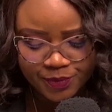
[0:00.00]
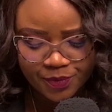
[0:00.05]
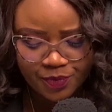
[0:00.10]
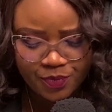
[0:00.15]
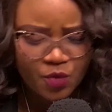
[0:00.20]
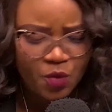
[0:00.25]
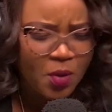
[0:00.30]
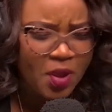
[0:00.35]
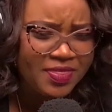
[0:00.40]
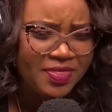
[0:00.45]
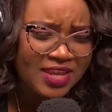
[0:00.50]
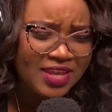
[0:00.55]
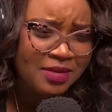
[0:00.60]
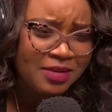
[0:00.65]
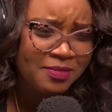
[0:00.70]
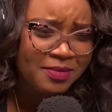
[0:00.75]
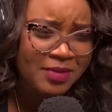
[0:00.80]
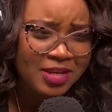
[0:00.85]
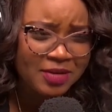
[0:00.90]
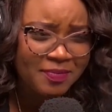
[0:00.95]
one
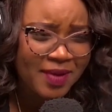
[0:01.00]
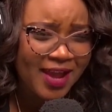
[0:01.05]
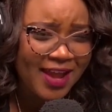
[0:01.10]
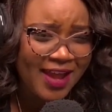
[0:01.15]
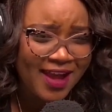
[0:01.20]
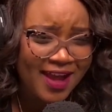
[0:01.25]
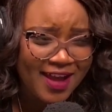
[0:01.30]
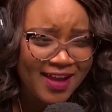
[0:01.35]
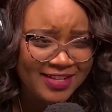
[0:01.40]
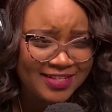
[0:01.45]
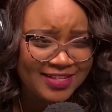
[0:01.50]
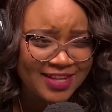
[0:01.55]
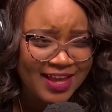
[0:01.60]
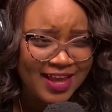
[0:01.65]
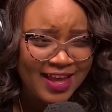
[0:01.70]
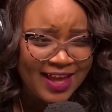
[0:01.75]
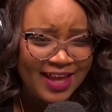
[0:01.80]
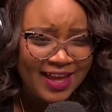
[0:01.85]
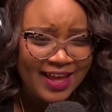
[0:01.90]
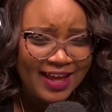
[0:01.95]
thing in my heart,
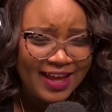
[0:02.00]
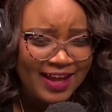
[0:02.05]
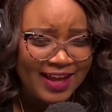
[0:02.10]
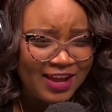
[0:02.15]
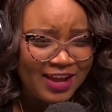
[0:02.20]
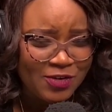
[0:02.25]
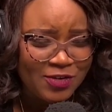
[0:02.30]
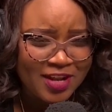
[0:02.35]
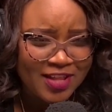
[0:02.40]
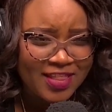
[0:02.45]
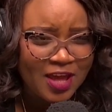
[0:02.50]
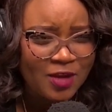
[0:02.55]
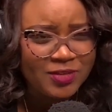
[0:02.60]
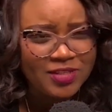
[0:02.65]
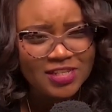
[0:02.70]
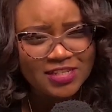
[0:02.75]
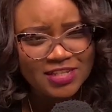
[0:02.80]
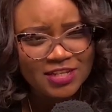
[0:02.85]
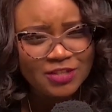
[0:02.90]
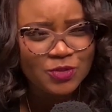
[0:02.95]
or rather I was
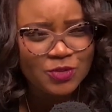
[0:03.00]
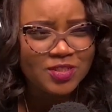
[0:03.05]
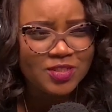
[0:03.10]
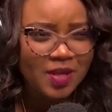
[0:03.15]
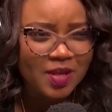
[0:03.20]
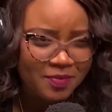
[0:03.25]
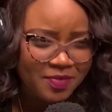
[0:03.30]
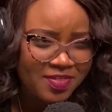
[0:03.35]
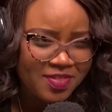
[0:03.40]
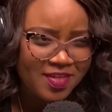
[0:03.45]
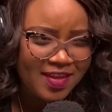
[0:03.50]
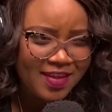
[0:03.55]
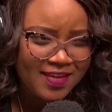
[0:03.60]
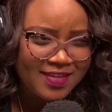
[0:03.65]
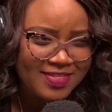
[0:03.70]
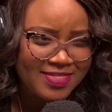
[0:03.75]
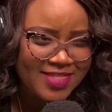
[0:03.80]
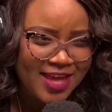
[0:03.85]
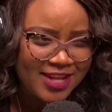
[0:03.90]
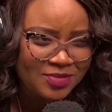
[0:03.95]
listening to
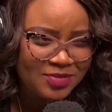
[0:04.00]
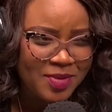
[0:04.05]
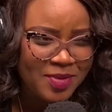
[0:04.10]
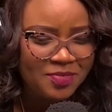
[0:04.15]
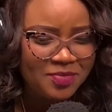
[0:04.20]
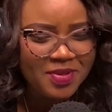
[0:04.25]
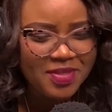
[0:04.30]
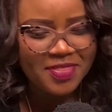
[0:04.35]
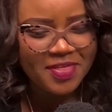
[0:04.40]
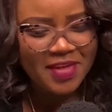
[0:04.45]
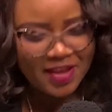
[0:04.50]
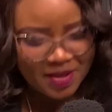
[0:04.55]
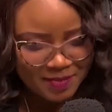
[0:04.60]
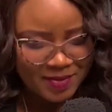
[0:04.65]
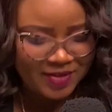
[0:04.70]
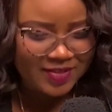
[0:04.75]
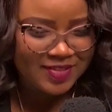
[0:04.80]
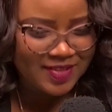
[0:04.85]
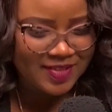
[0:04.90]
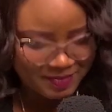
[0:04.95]
something that made me think
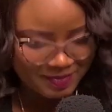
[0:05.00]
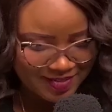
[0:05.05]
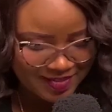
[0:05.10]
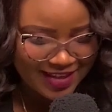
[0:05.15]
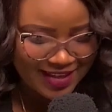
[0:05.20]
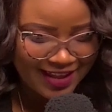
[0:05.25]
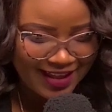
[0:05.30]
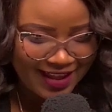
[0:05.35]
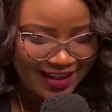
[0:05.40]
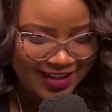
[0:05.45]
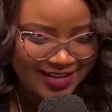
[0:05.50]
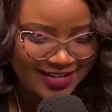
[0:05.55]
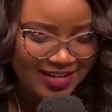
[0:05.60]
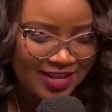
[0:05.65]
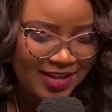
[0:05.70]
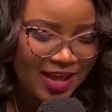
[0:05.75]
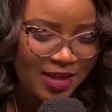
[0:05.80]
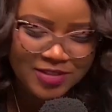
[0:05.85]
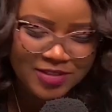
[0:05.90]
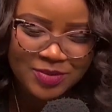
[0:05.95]
about something, mm-hmm. and
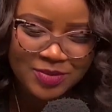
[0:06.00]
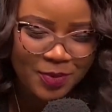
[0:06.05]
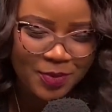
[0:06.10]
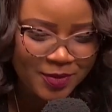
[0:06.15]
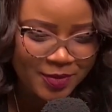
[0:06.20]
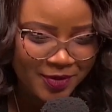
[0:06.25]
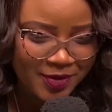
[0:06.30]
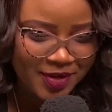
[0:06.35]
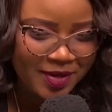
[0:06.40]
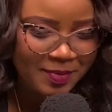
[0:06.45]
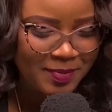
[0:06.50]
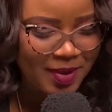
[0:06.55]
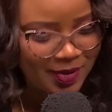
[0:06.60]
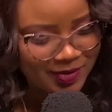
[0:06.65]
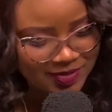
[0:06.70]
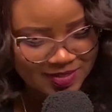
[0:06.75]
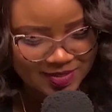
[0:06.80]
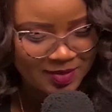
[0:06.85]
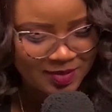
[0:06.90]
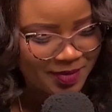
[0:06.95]
I was just pondering
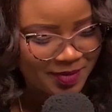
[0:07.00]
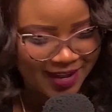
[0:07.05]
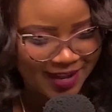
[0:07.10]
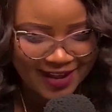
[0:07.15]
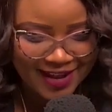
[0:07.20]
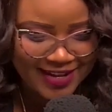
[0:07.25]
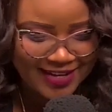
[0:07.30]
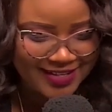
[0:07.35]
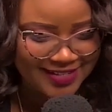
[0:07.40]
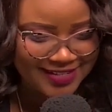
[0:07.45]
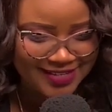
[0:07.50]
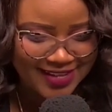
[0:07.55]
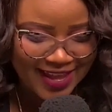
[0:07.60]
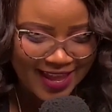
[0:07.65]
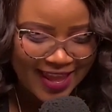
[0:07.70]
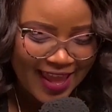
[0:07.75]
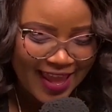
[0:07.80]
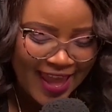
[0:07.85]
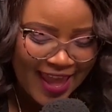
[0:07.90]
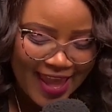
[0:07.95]
about it in my heart,
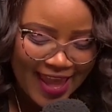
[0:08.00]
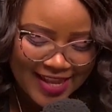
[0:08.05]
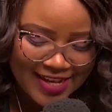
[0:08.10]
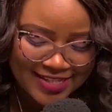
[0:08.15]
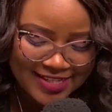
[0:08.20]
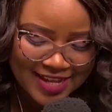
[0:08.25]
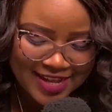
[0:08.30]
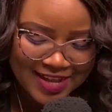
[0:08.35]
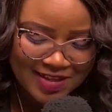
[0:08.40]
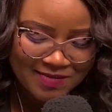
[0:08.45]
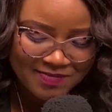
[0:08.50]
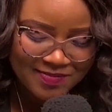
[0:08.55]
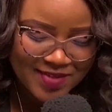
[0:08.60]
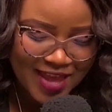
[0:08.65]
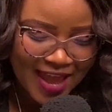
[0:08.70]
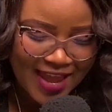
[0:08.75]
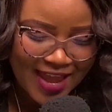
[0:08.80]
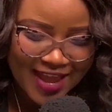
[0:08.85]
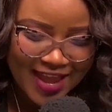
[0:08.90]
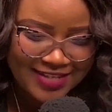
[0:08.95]
and
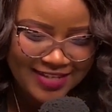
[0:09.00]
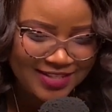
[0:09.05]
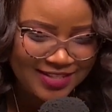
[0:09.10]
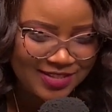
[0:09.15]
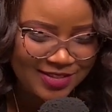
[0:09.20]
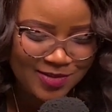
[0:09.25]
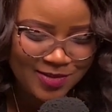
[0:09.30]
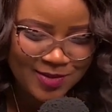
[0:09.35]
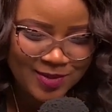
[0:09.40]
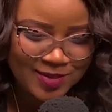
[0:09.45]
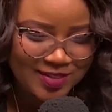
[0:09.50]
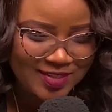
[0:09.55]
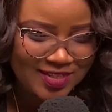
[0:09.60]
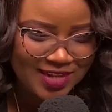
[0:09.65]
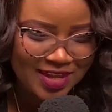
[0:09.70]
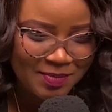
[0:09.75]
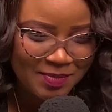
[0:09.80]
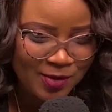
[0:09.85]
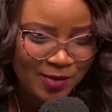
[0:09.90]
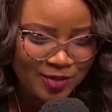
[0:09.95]
I just thought
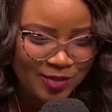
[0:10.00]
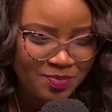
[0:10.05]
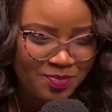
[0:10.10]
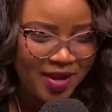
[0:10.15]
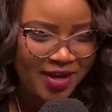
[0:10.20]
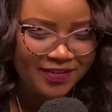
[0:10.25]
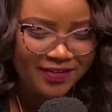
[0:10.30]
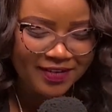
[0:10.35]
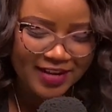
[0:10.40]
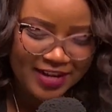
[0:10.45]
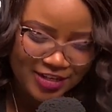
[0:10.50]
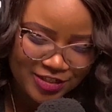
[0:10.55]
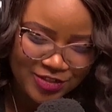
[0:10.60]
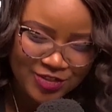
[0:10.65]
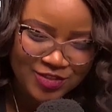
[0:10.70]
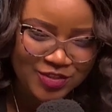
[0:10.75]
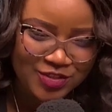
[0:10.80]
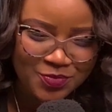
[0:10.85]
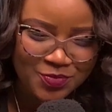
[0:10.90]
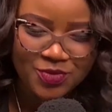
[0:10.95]
about my
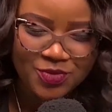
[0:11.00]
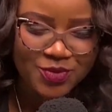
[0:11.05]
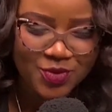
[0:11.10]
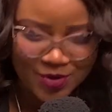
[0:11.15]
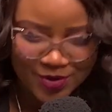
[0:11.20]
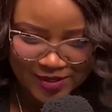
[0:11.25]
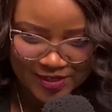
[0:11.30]
relationship with God.